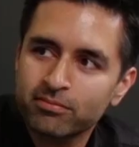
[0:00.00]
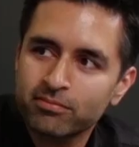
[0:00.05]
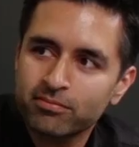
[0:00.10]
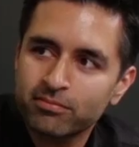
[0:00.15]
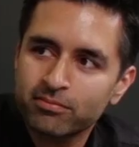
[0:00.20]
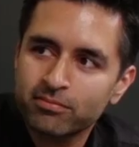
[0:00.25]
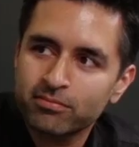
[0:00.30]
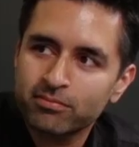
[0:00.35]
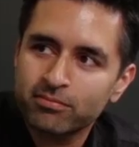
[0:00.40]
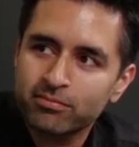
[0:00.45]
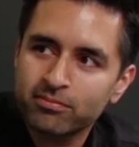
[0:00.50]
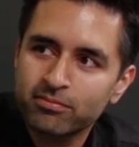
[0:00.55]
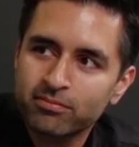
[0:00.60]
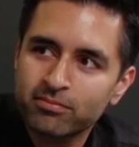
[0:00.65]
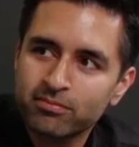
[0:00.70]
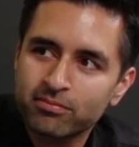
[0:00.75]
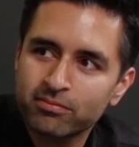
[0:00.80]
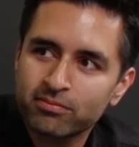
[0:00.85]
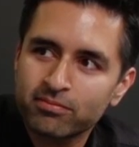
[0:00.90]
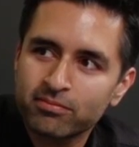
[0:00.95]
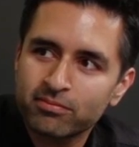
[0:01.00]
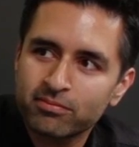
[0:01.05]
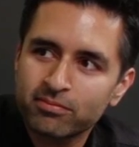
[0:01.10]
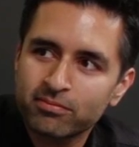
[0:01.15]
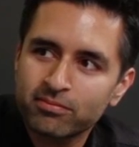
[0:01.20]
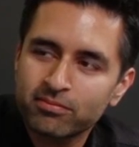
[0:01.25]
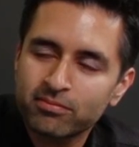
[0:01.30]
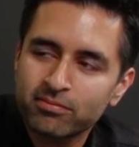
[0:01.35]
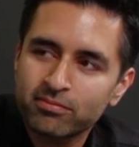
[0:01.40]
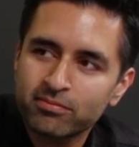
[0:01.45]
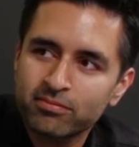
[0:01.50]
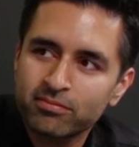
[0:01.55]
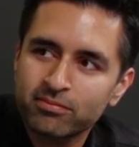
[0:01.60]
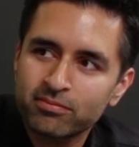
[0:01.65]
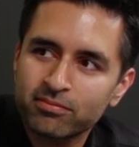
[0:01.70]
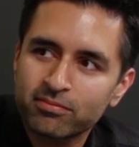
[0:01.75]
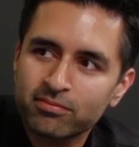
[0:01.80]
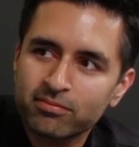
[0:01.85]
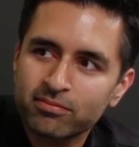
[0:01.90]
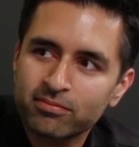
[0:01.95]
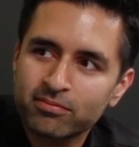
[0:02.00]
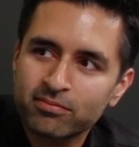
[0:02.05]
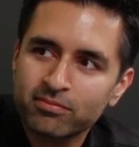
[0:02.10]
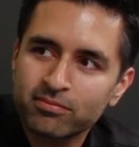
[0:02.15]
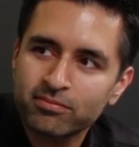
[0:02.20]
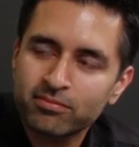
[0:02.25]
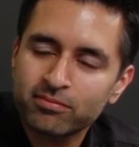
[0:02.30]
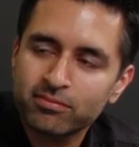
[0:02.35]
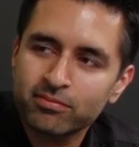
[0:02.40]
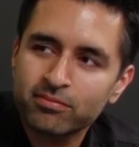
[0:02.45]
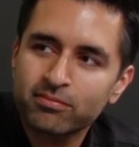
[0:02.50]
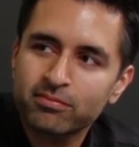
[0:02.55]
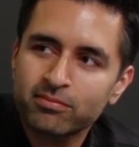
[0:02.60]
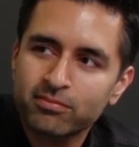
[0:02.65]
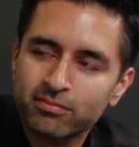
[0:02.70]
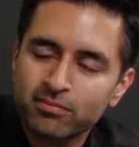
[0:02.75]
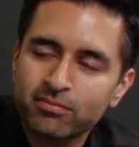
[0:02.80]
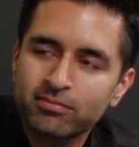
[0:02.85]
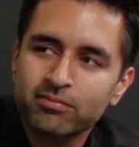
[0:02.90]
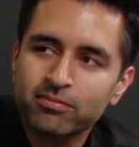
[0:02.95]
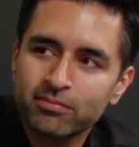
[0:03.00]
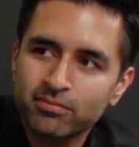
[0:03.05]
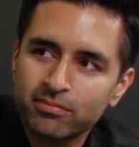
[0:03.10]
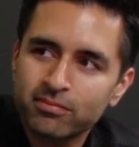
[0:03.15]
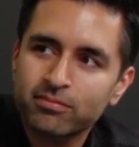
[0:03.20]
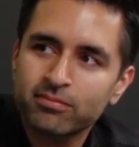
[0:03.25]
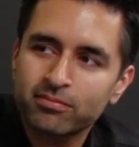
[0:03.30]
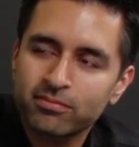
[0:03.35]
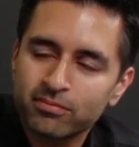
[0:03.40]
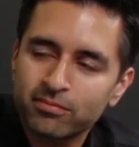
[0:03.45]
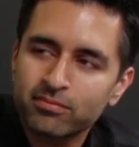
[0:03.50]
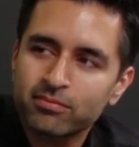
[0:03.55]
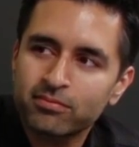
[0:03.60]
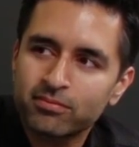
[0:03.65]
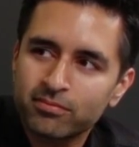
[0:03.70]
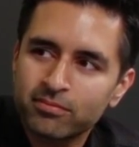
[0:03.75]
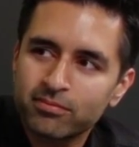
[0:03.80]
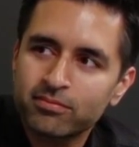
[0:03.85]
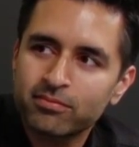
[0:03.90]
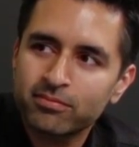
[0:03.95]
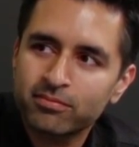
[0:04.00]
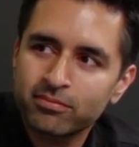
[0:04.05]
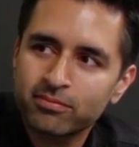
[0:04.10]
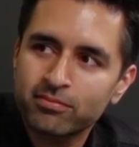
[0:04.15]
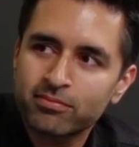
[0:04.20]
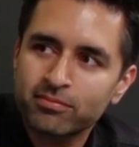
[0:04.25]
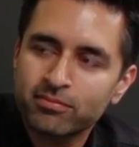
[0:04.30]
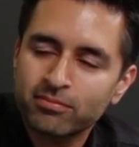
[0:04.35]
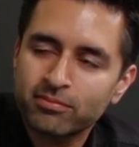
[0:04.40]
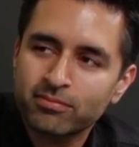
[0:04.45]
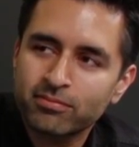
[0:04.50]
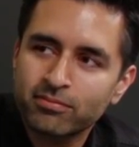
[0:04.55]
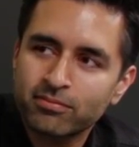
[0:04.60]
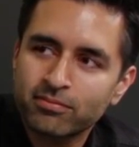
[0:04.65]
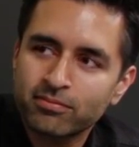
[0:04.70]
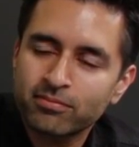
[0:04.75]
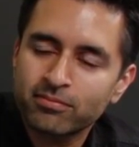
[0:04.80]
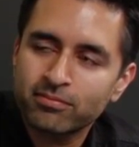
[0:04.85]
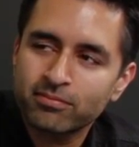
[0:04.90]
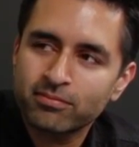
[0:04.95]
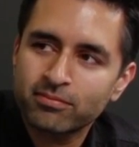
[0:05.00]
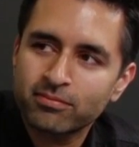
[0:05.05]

The person shown says nothing.